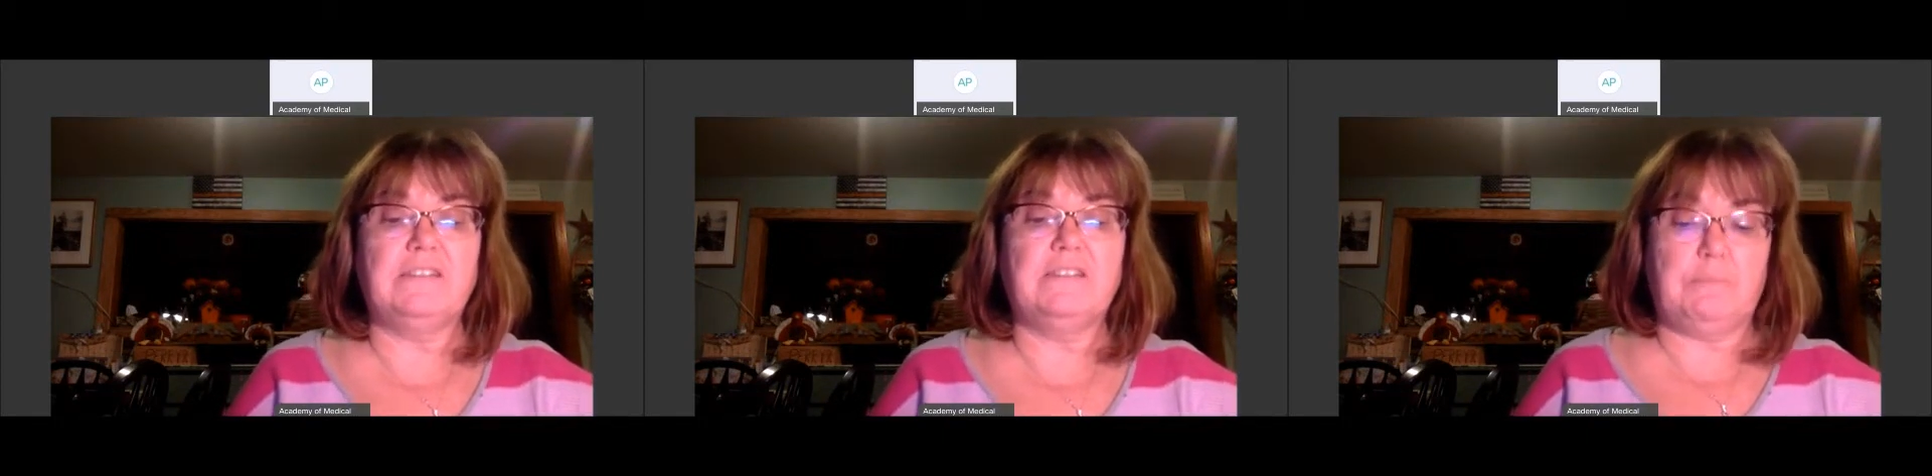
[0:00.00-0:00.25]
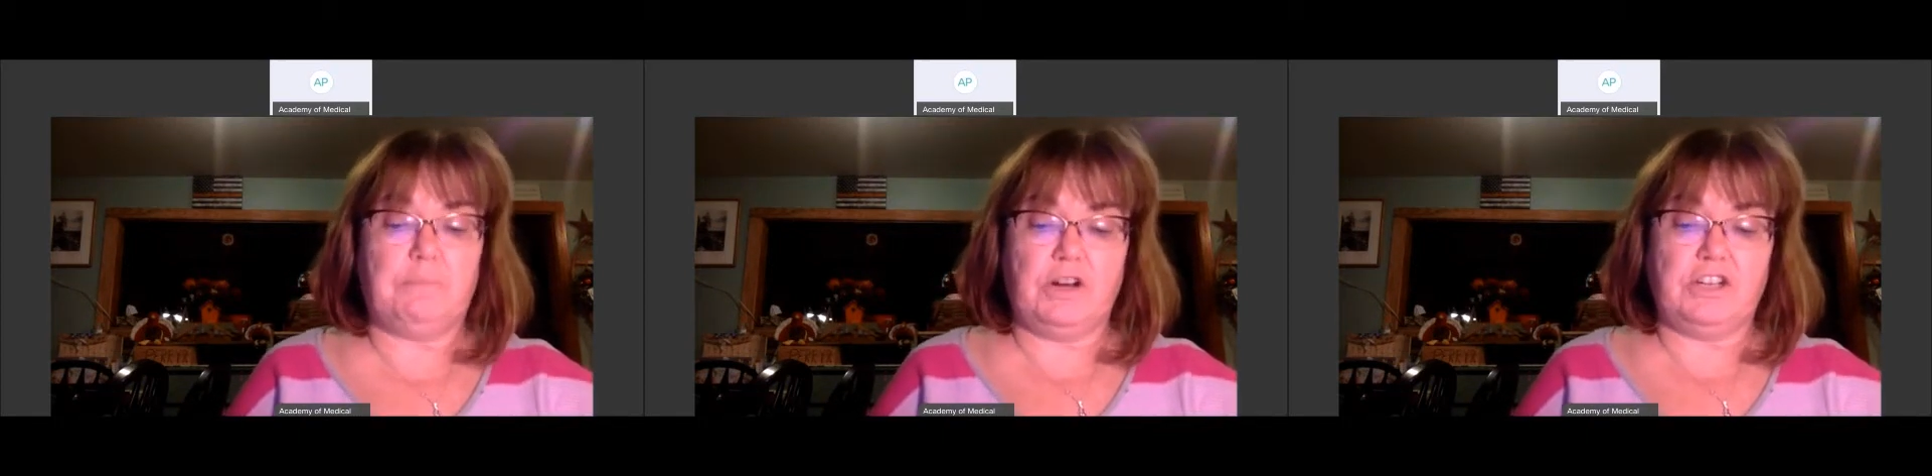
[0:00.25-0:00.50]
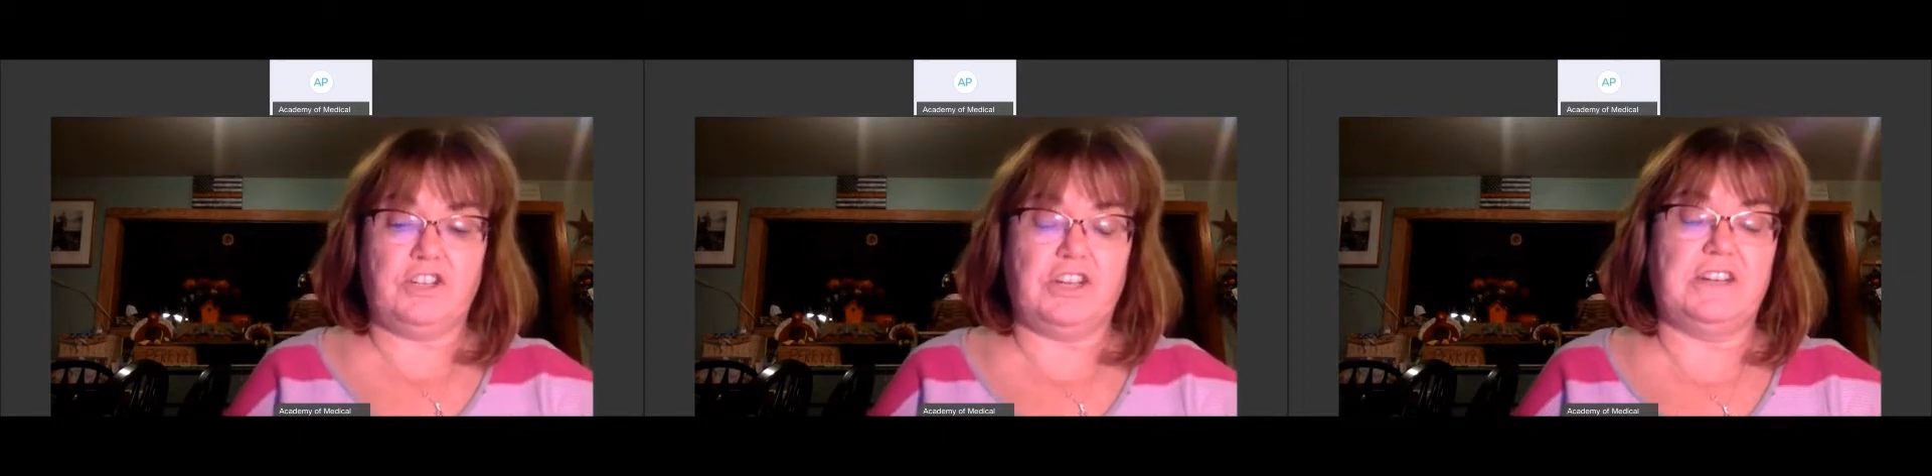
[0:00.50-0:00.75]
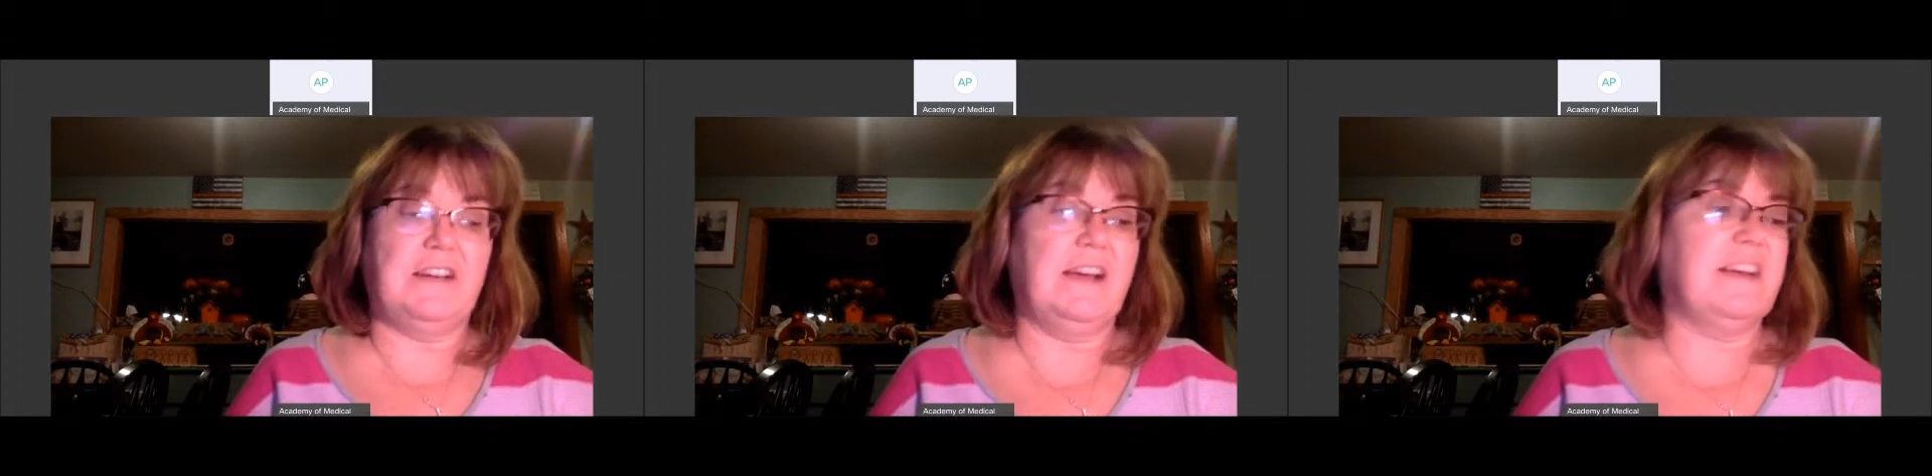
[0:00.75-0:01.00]
depression,
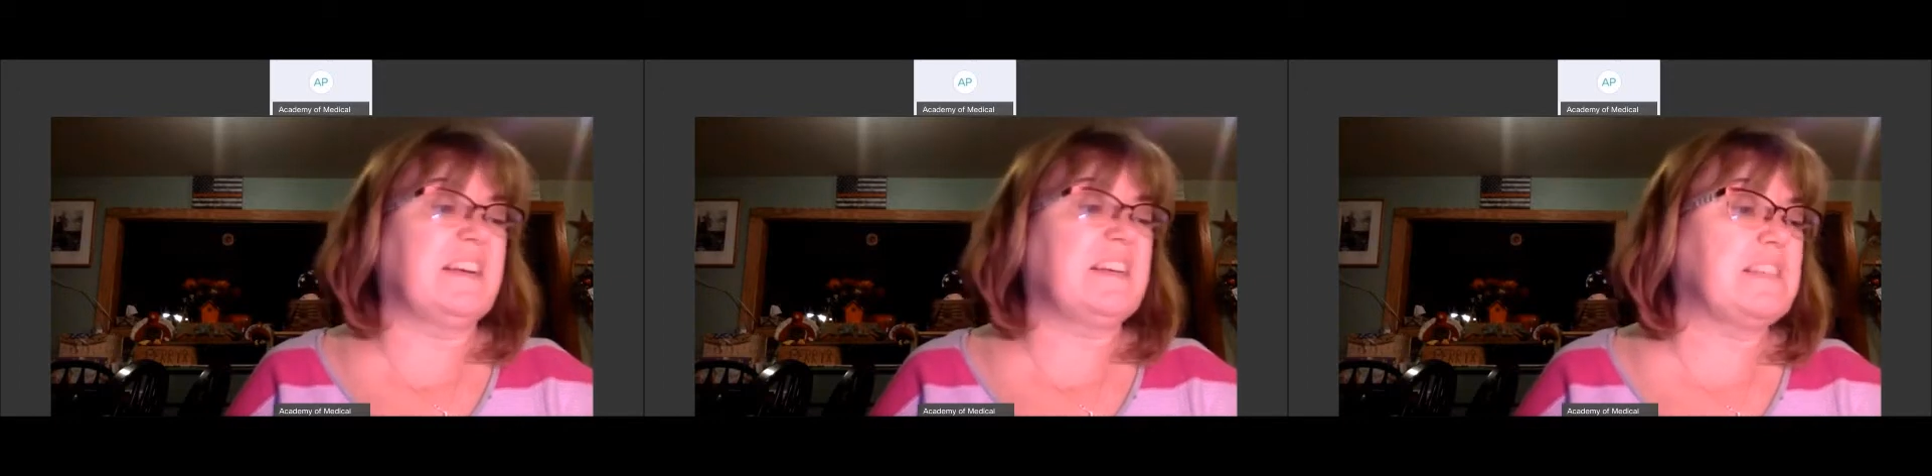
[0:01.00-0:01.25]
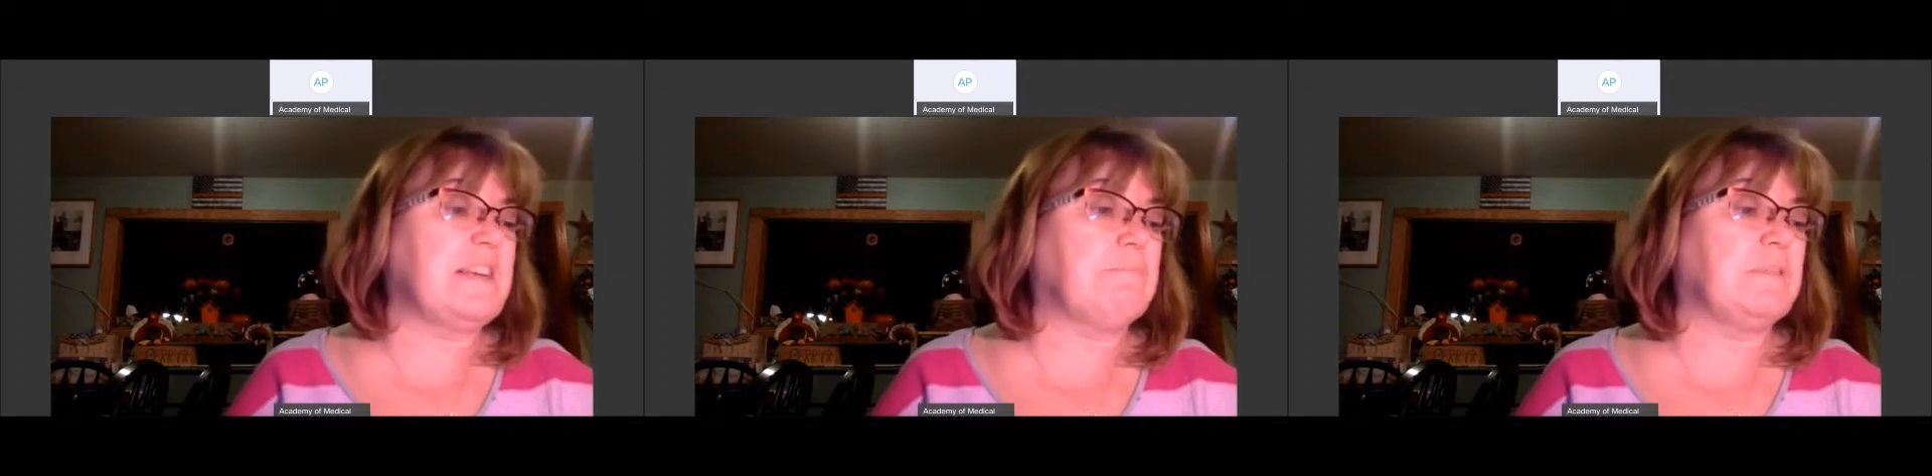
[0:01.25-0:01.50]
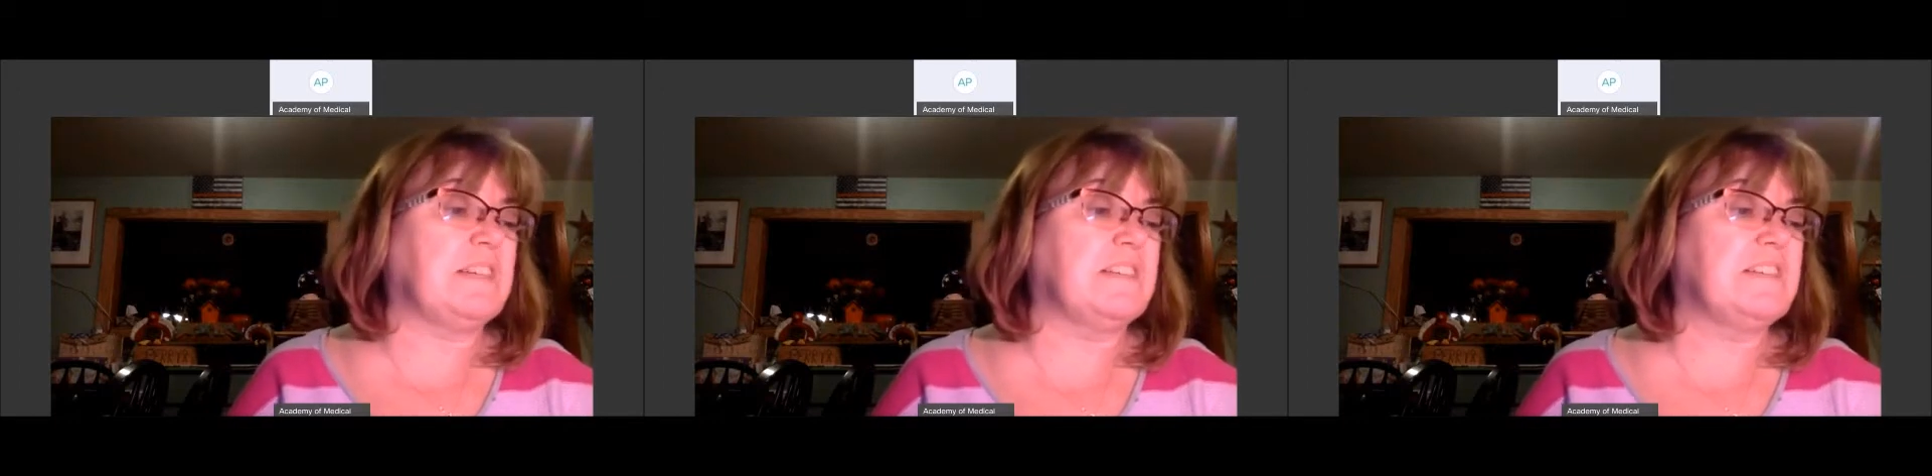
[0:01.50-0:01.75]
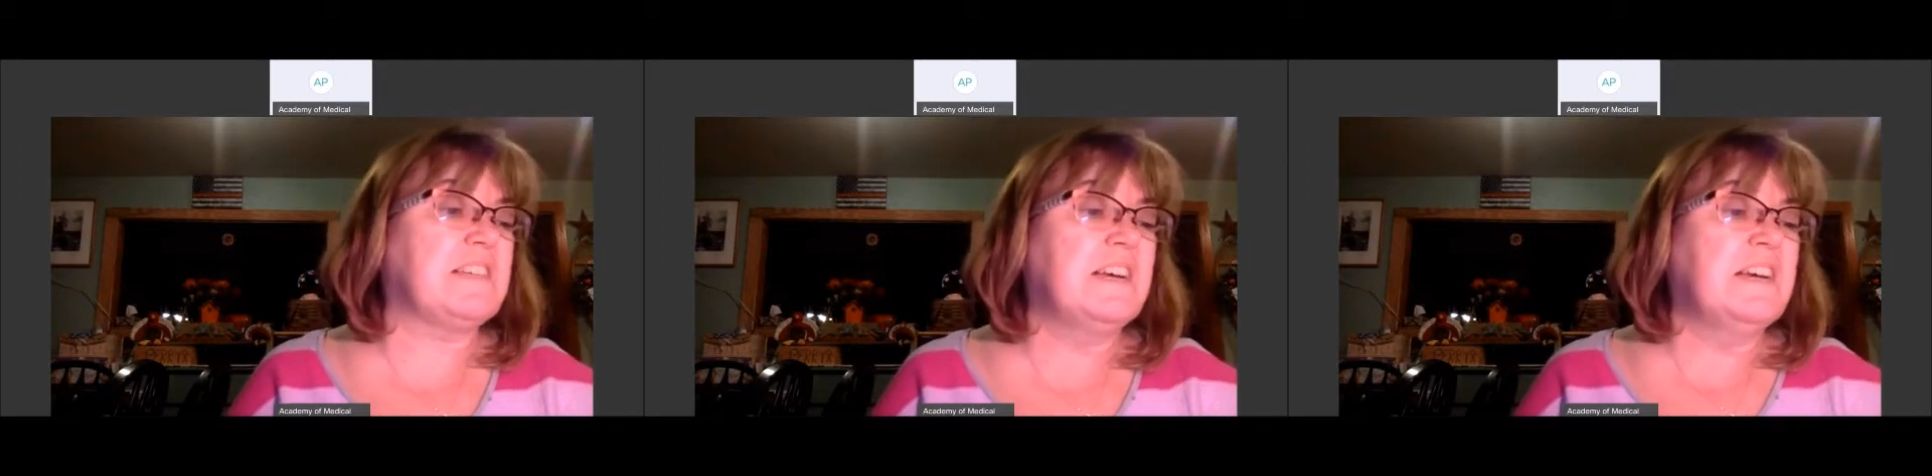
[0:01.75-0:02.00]
and acceptance.